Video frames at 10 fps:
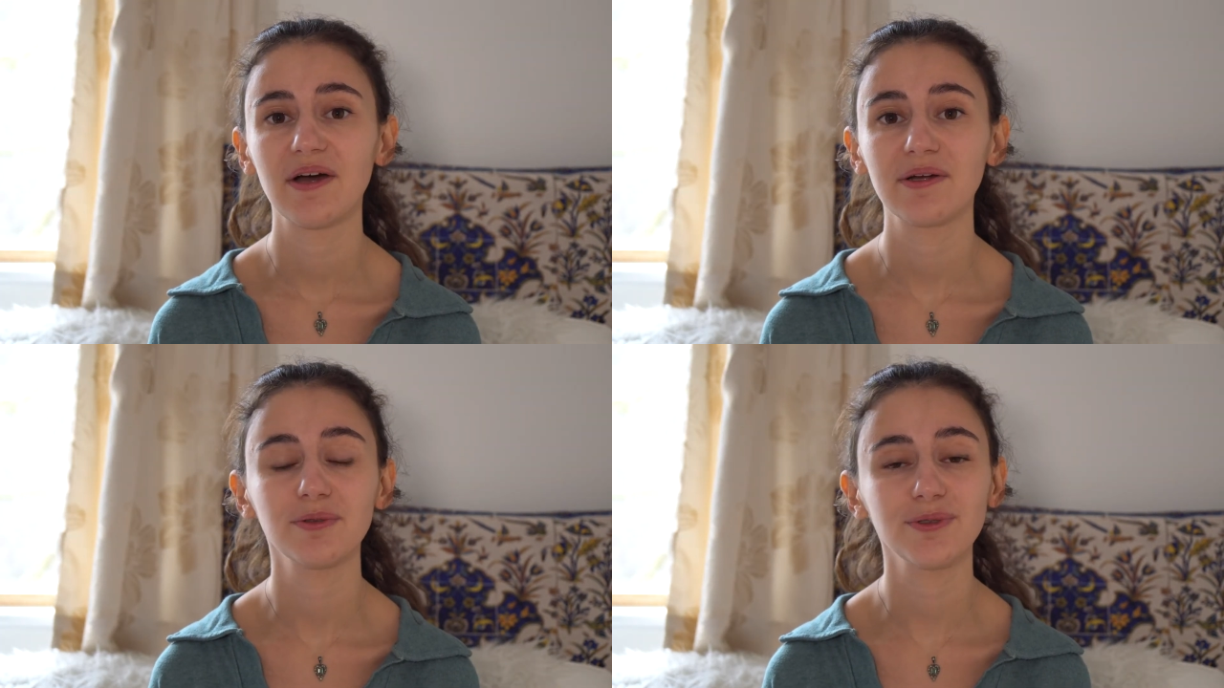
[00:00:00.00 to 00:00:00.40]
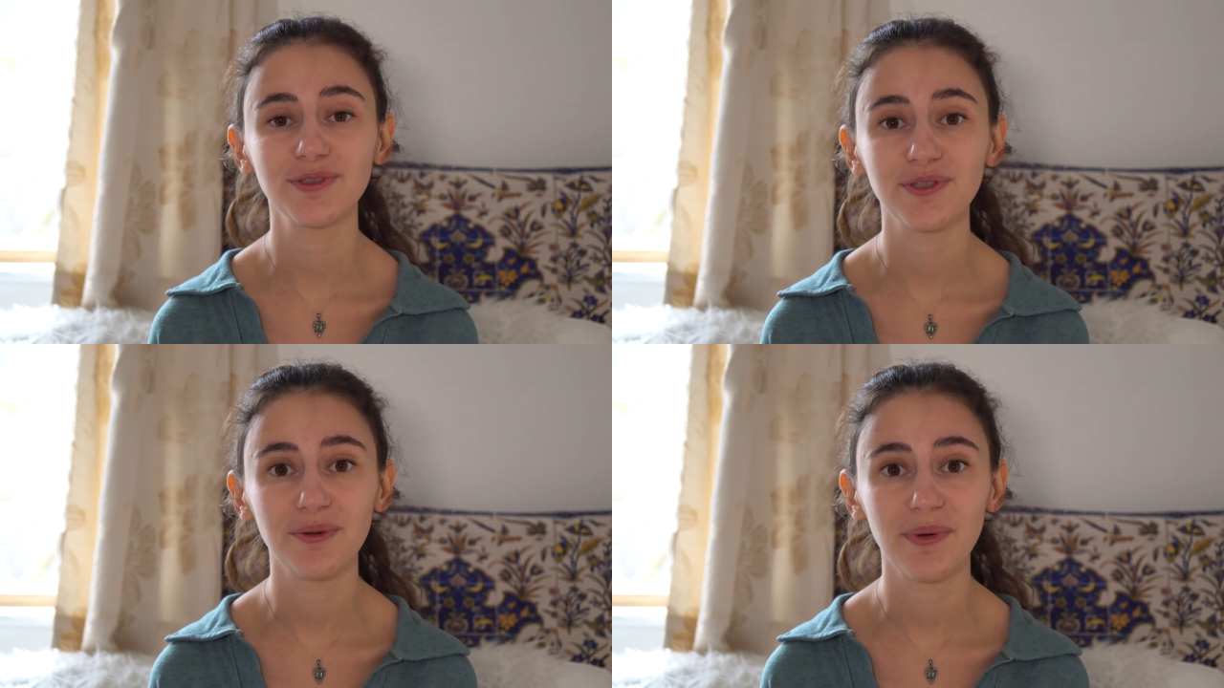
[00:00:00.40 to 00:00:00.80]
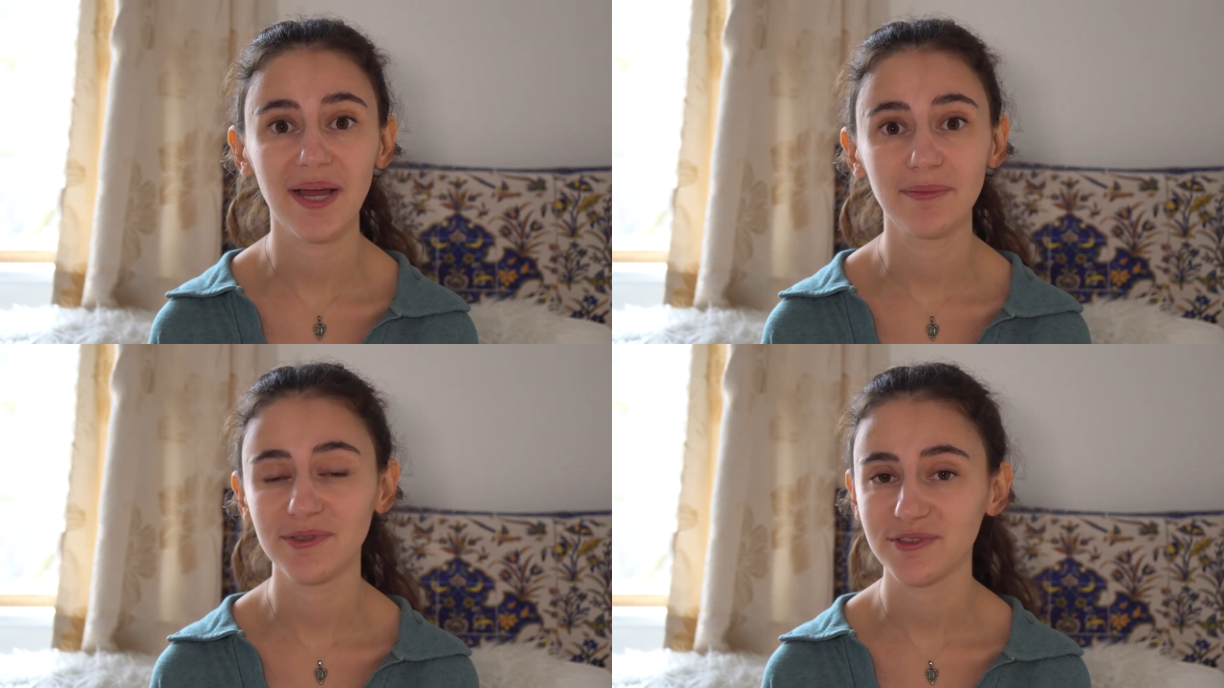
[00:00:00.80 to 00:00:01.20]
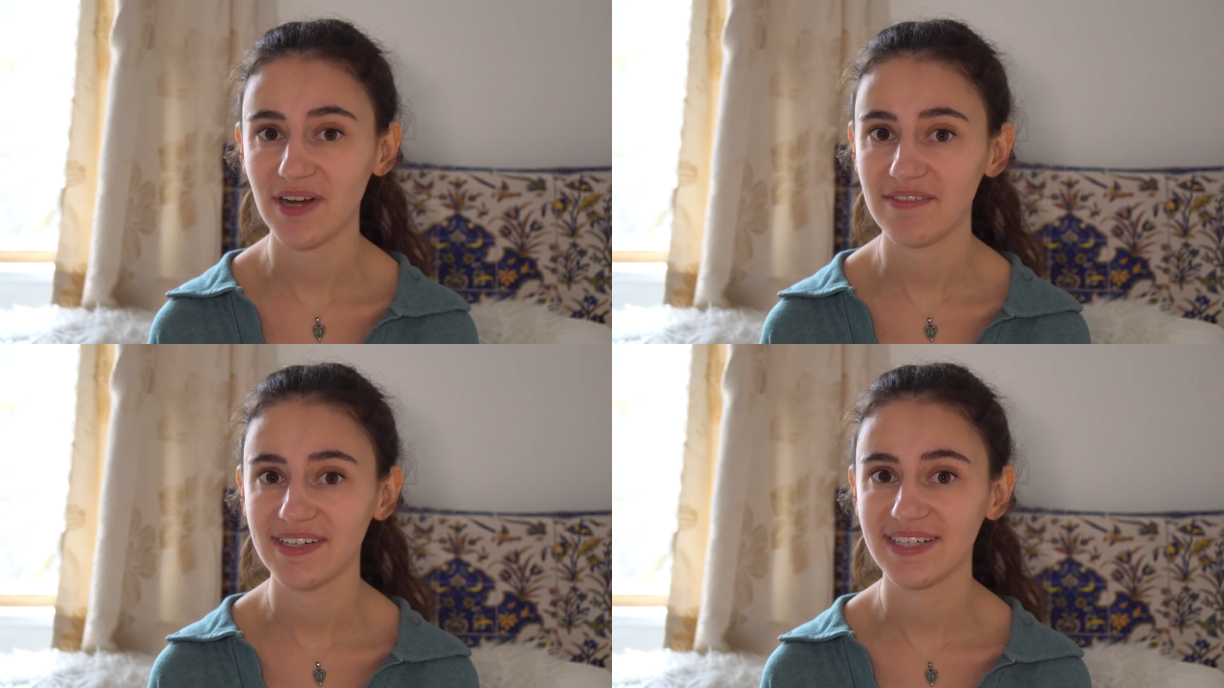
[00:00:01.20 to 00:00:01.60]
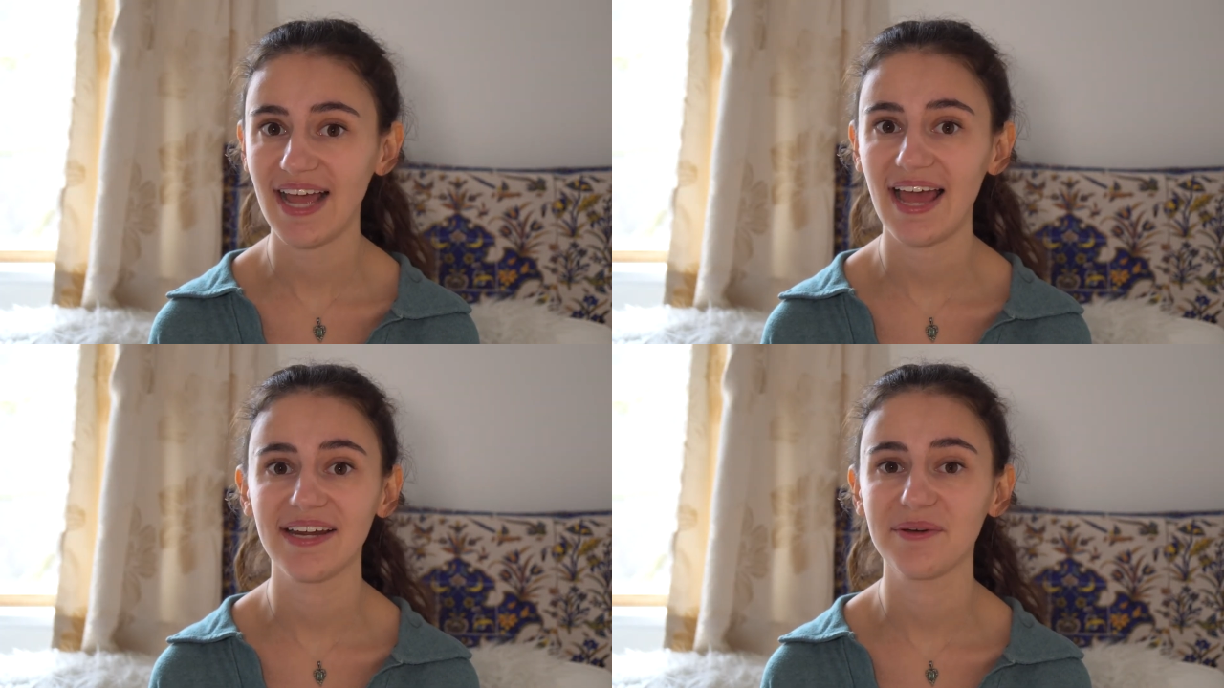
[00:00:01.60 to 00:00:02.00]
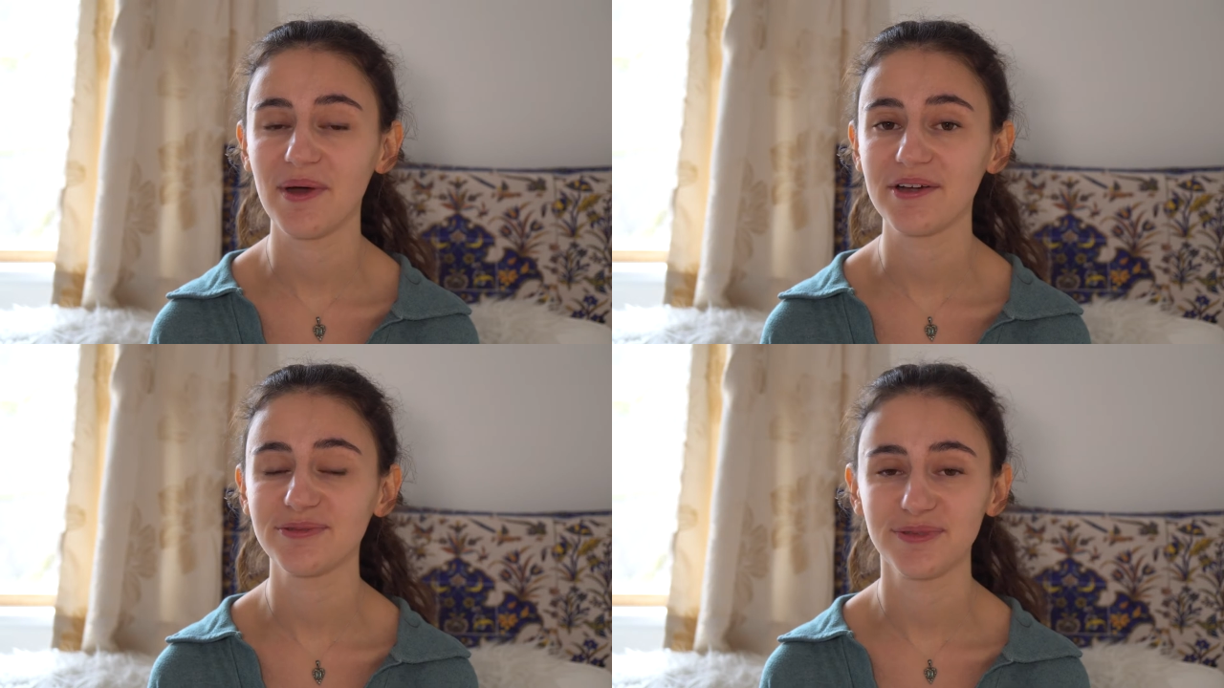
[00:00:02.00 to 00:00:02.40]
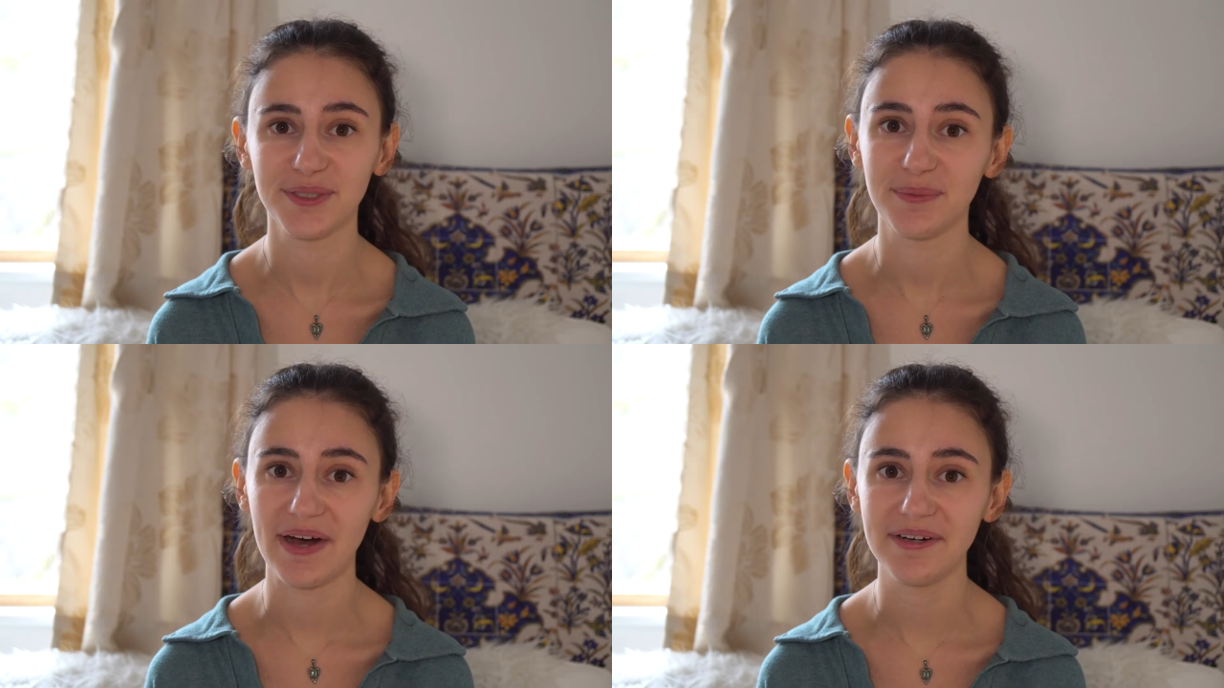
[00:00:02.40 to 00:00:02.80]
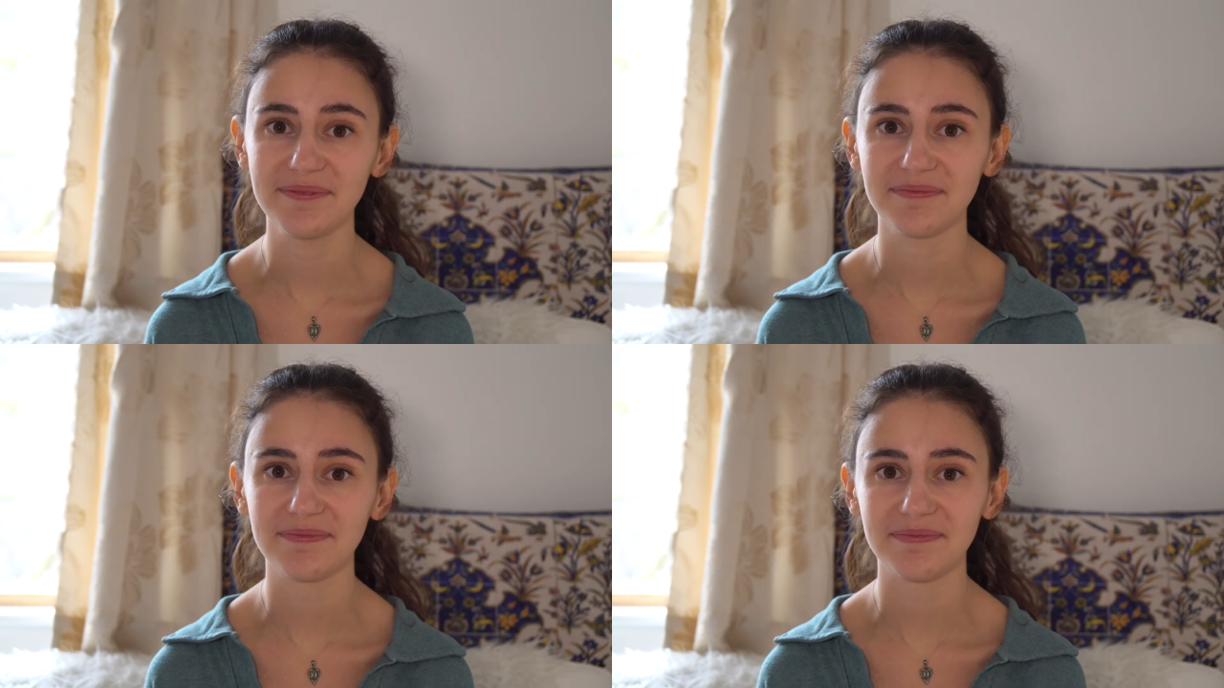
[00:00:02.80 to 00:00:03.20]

and also when I'm not traveling, and it works really well.